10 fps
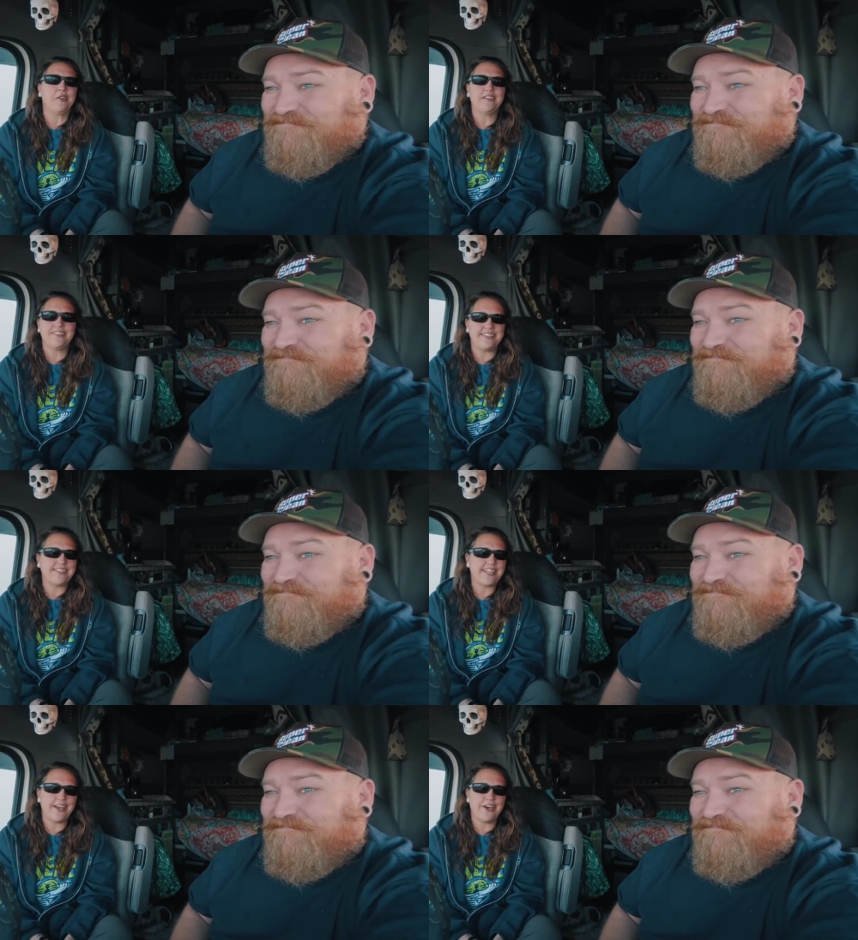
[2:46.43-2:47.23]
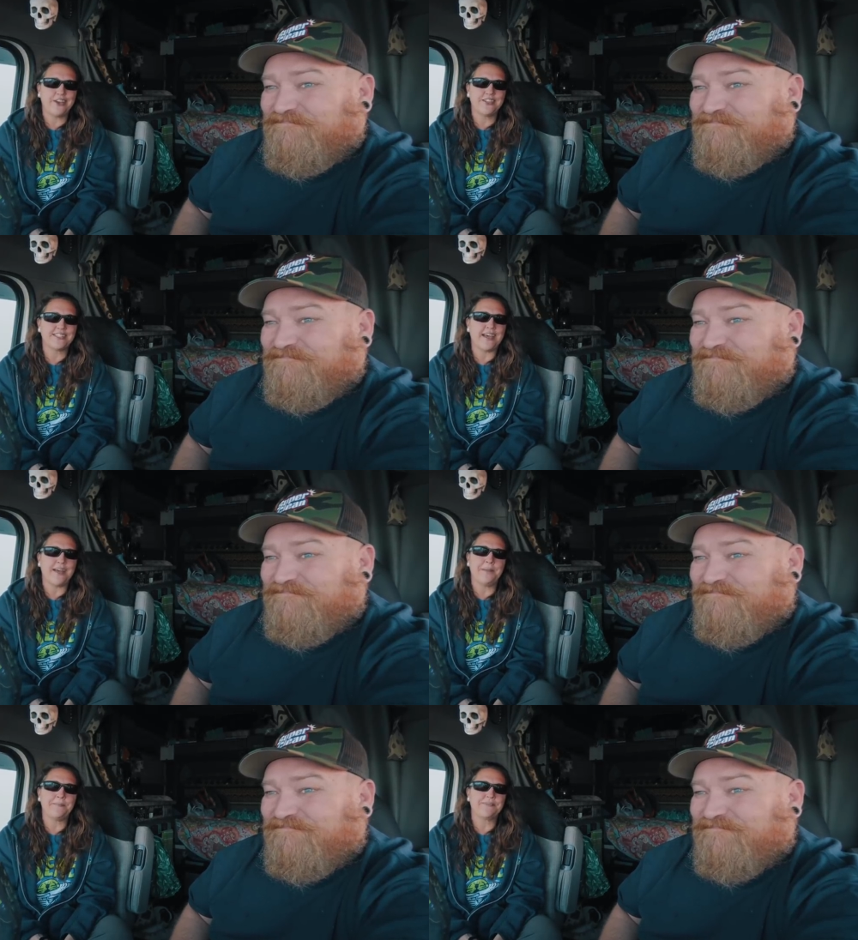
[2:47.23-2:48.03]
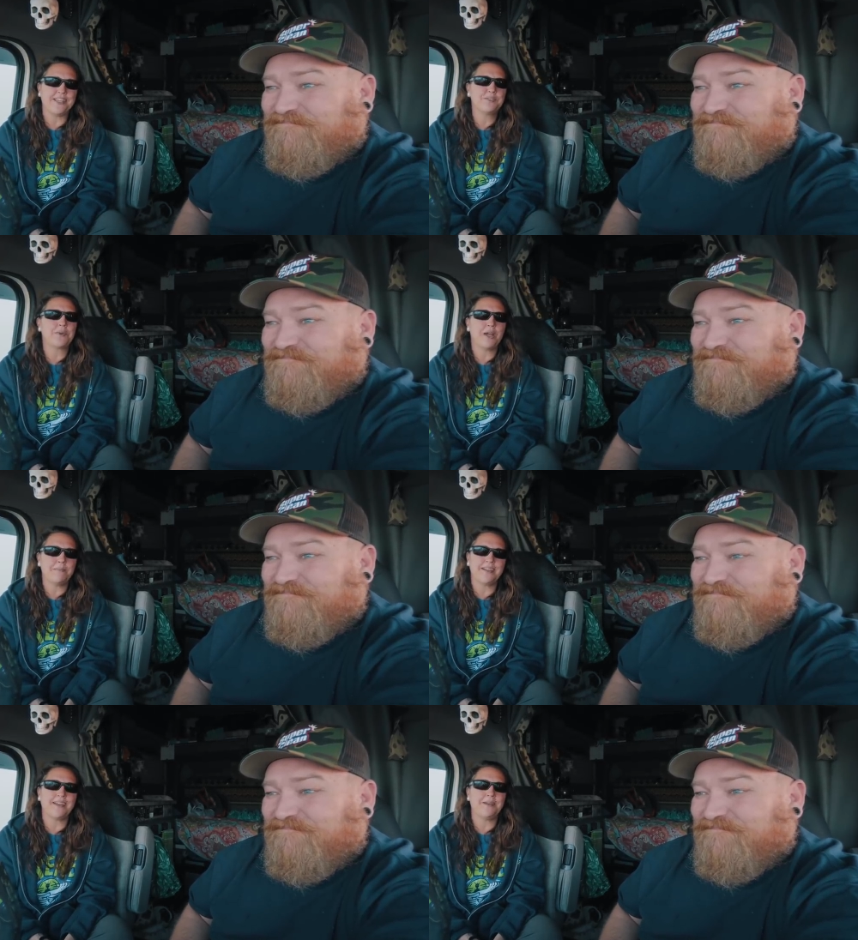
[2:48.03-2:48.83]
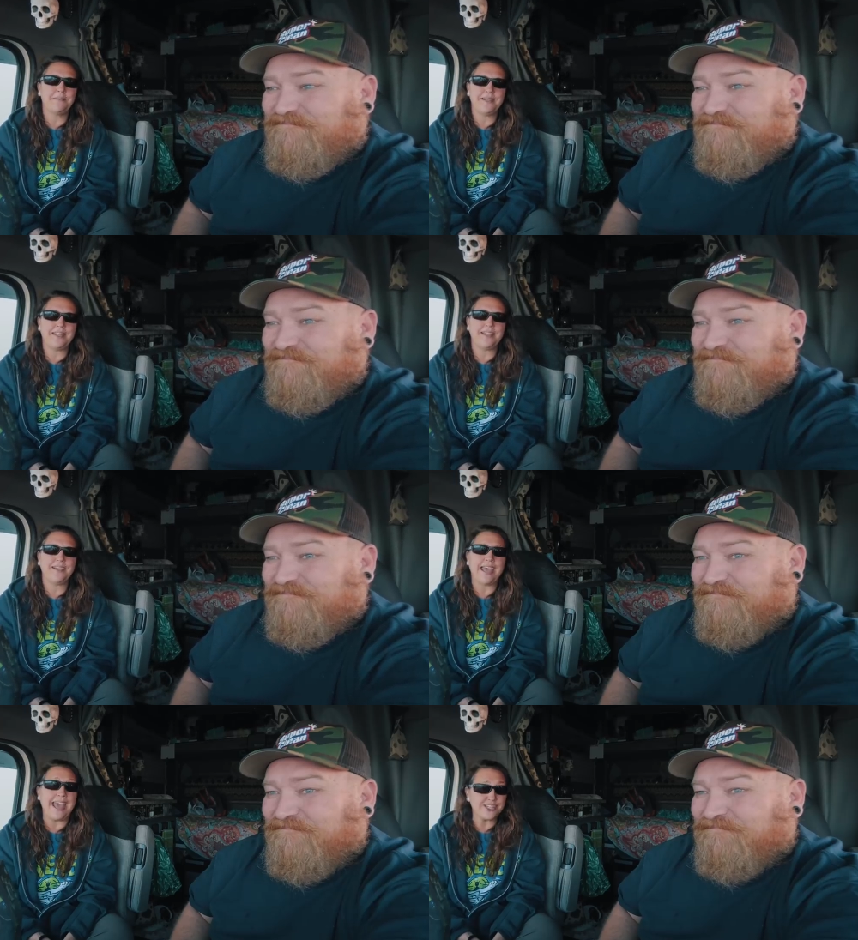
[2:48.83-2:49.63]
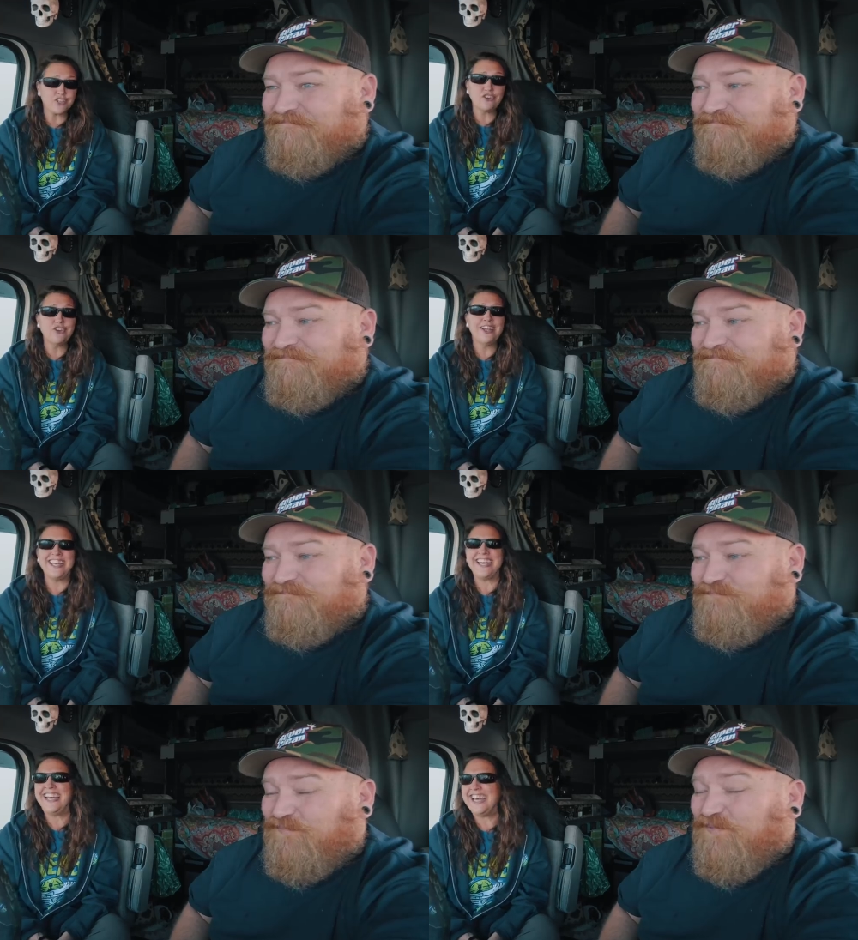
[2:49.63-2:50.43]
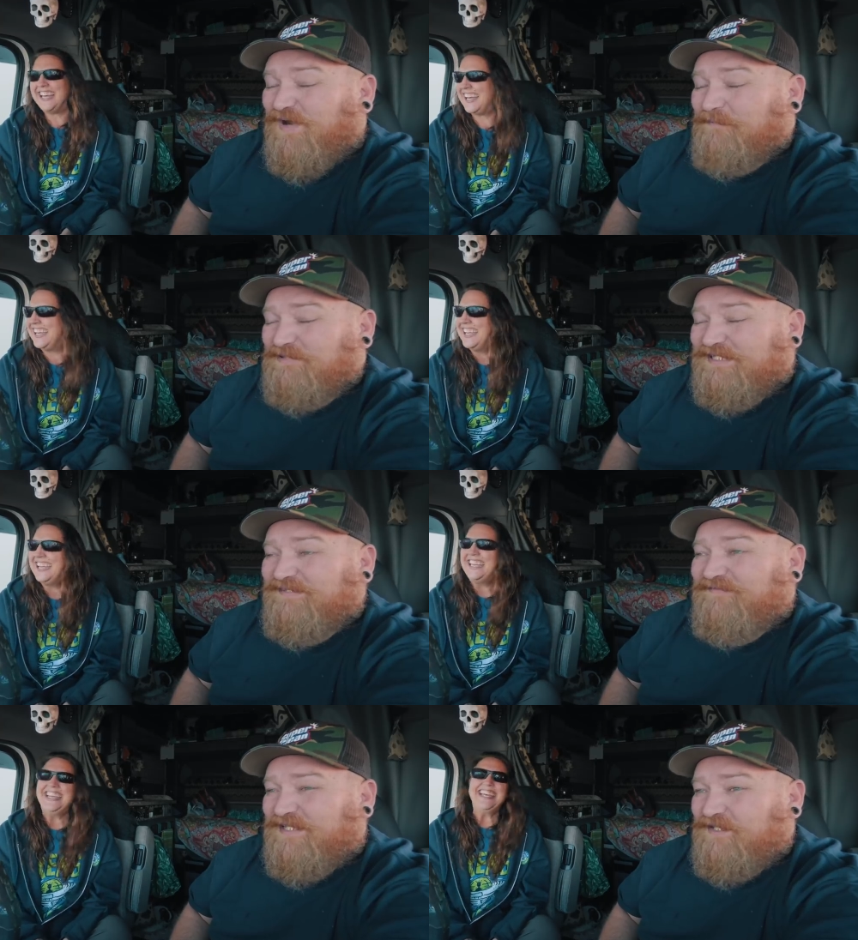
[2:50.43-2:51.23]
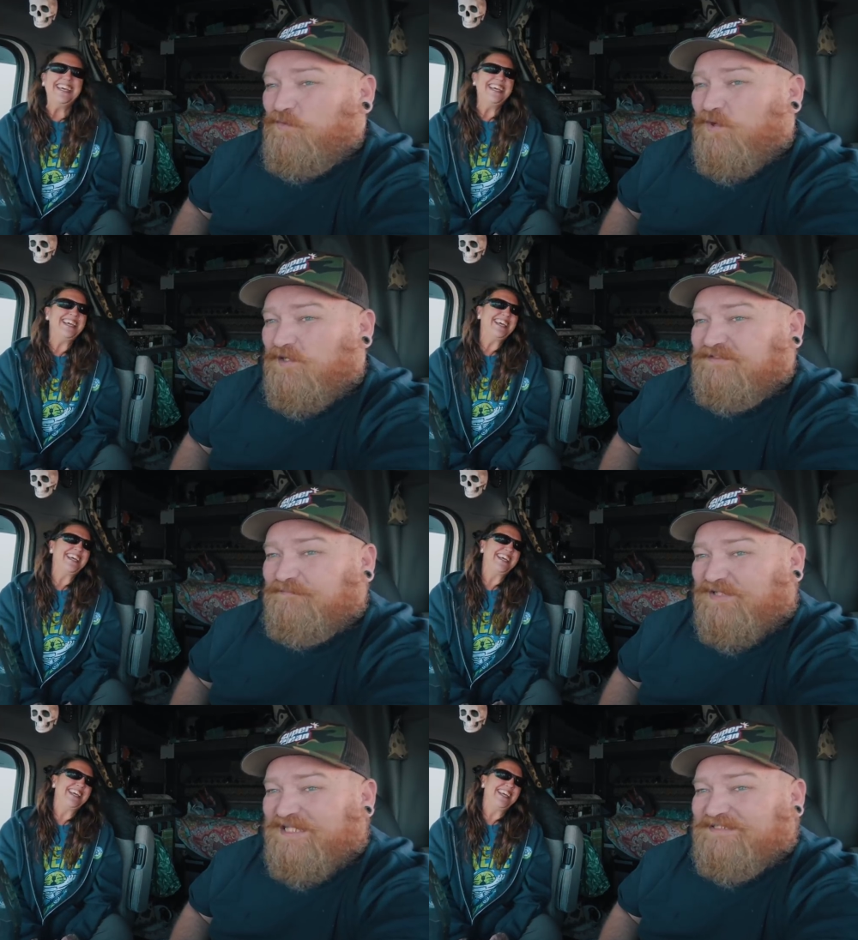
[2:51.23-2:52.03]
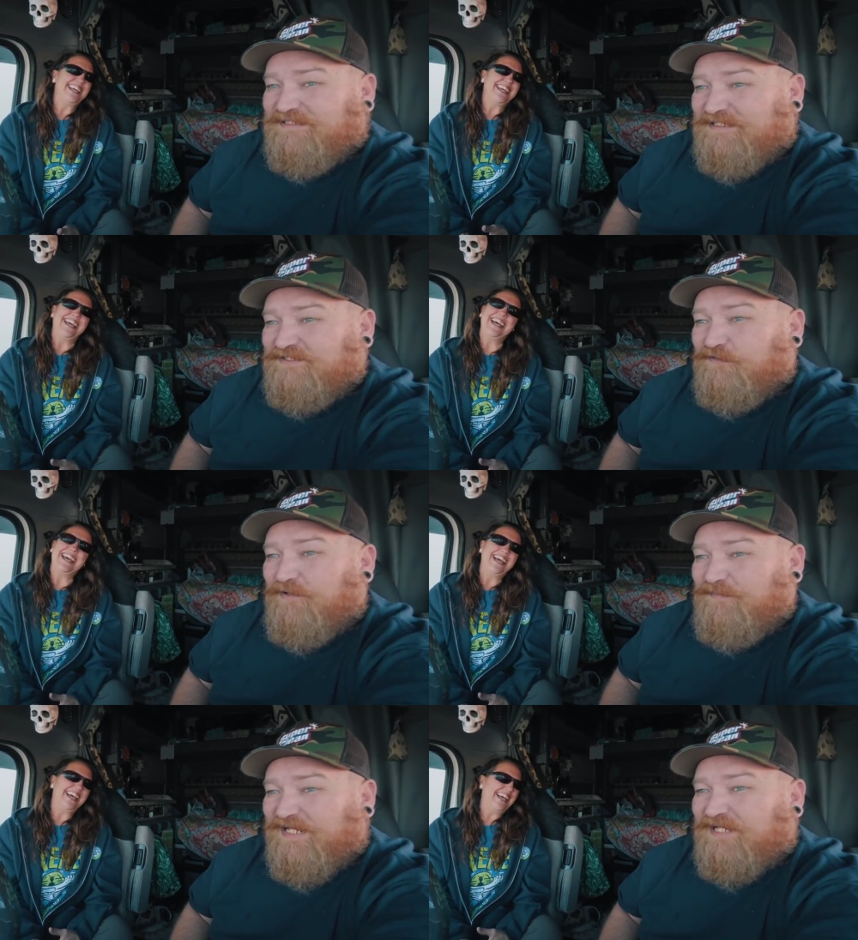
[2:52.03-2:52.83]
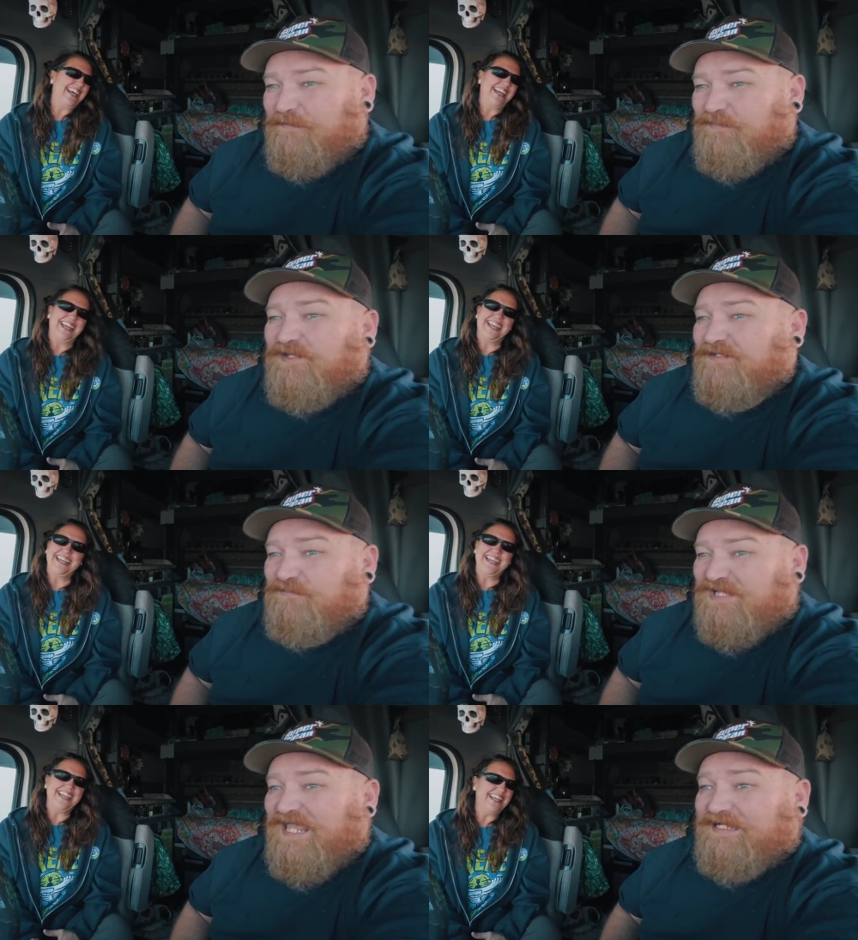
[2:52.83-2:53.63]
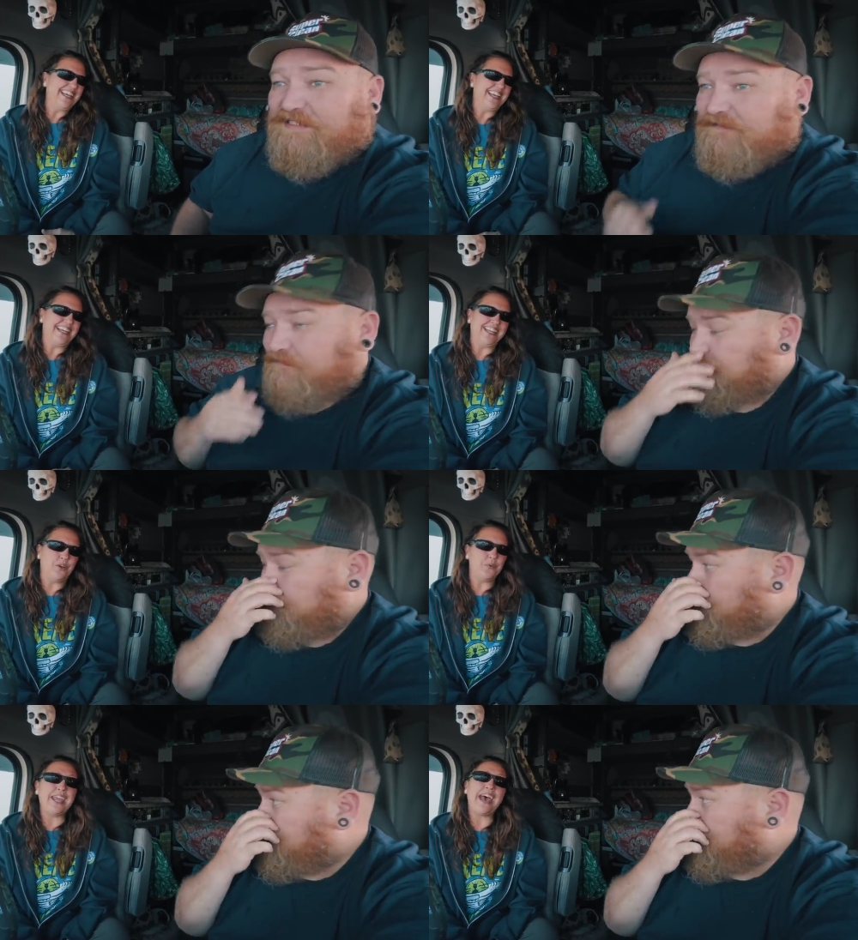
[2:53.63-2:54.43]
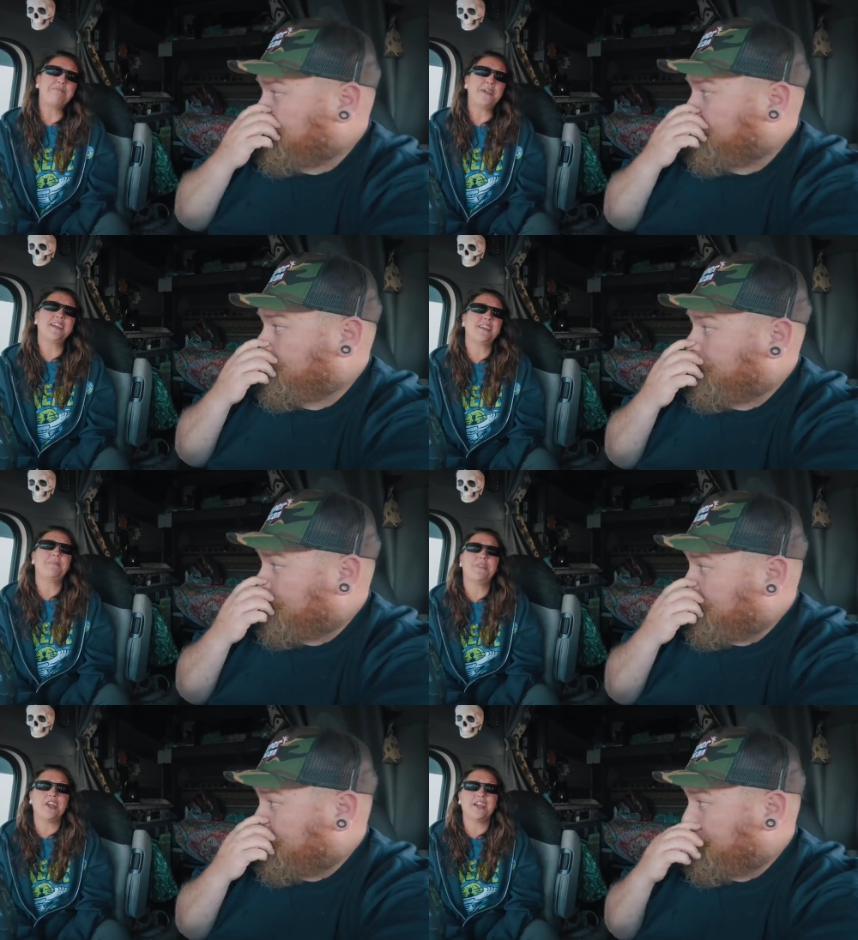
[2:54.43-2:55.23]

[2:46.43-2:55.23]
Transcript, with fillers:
Speaker 1: the details. Um, it's probably going to be a hassle.
Speaker 2: Probably the worst place to do a pickup on the planet.
Speaker 1: I know. We have picked up there